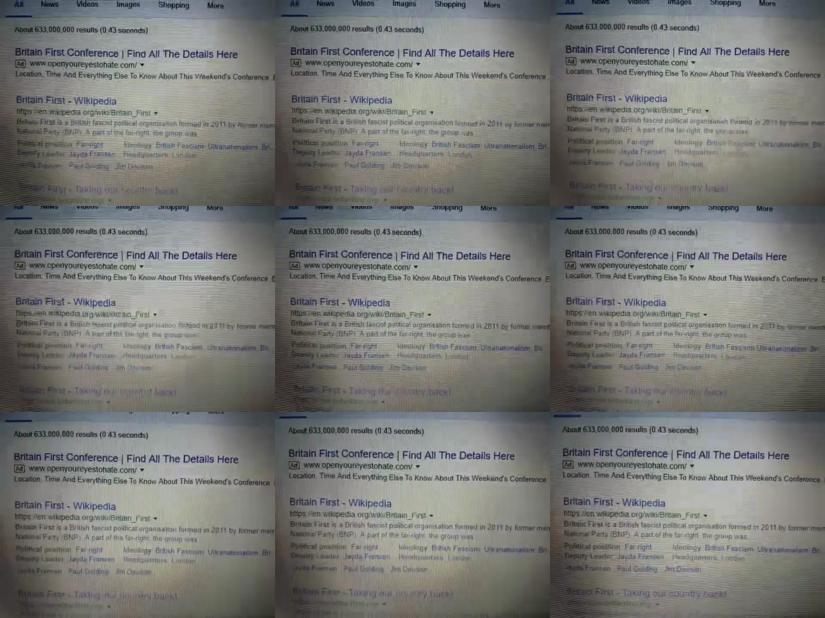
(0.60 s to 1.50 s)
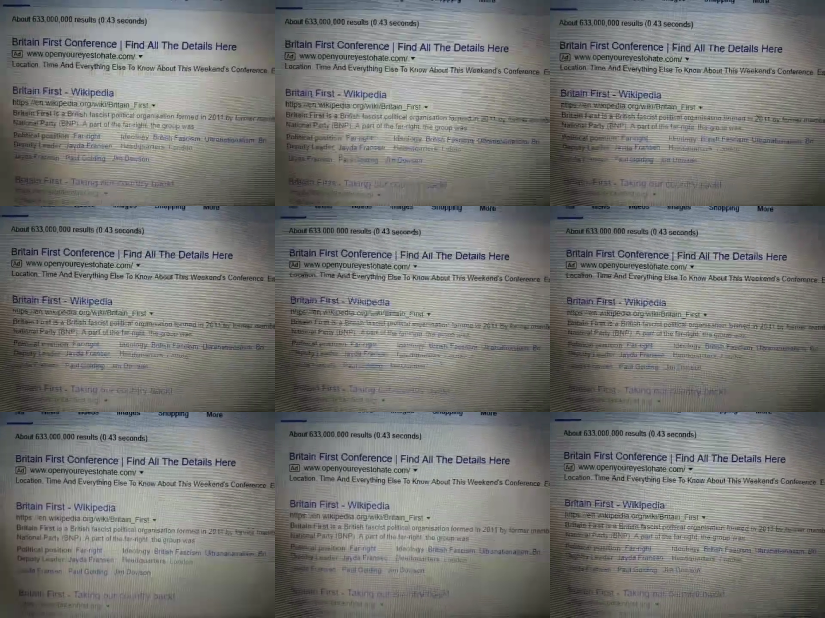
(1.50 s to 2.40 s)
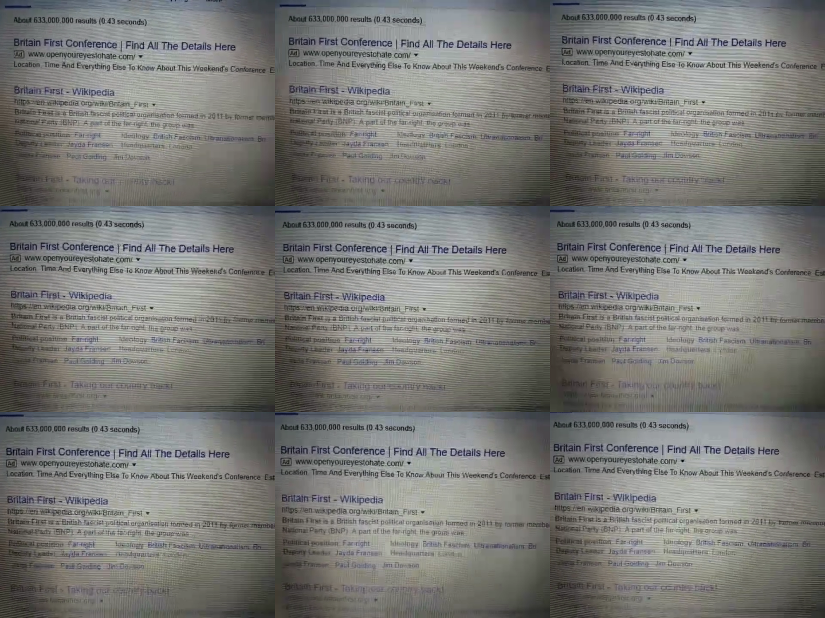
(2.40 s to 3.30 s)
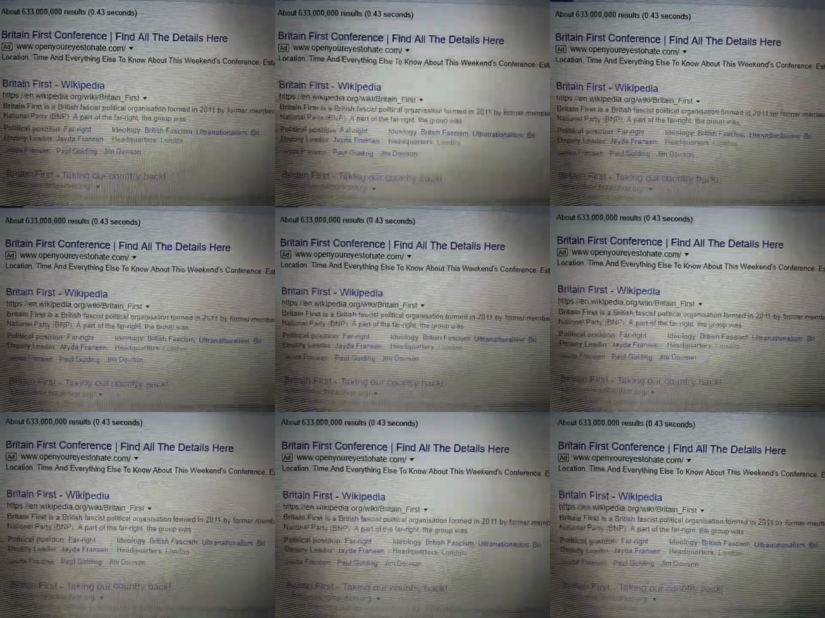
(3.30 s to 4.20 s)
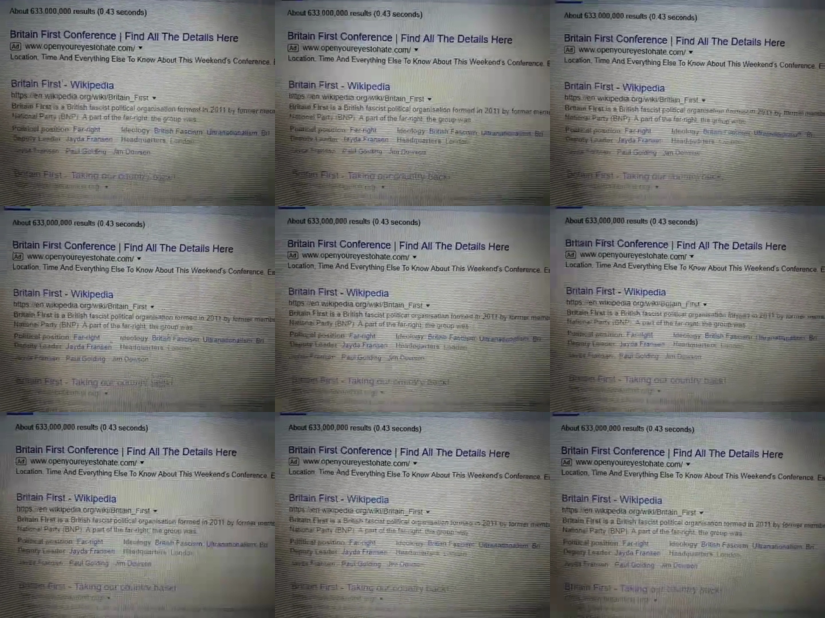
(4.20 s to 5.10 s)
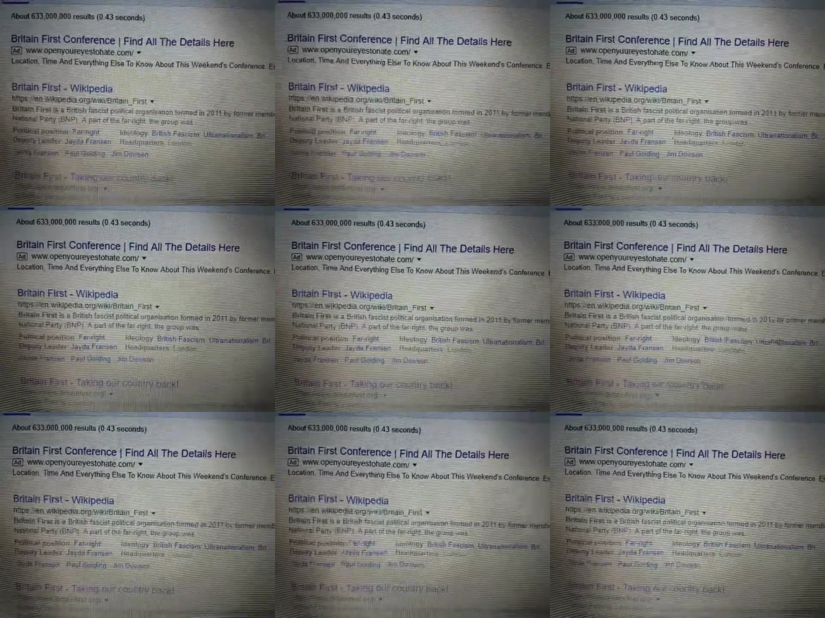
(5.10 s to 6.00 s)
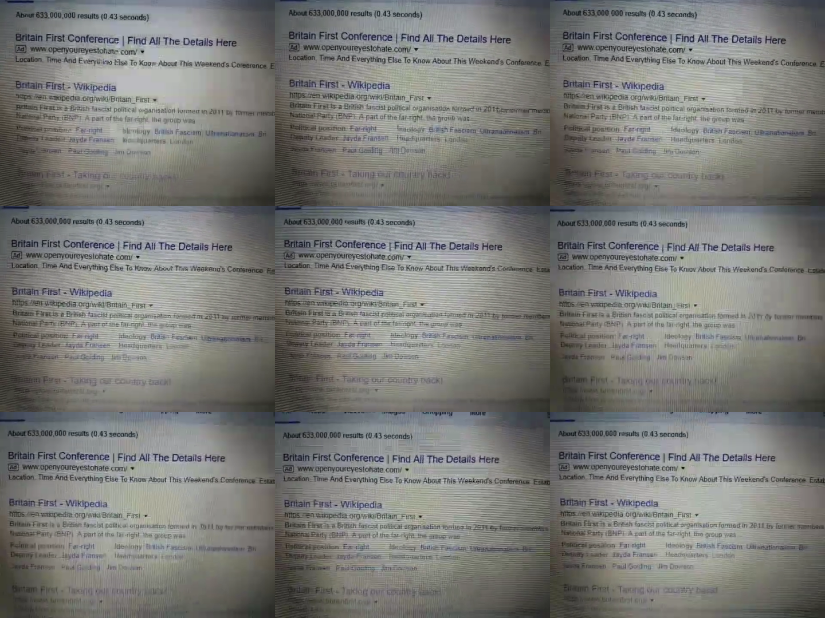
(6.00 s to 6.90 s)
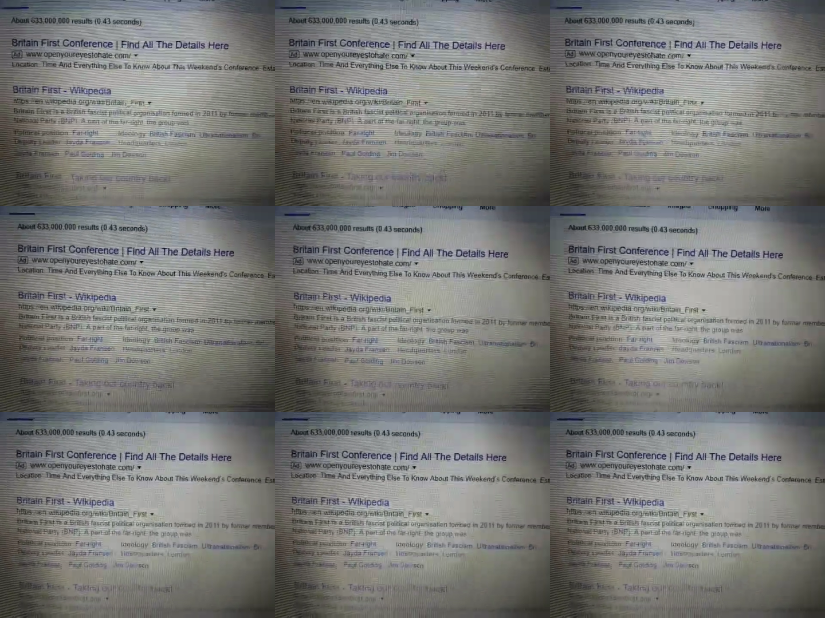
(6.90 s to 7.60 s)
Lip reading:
[unreadable: no face in view]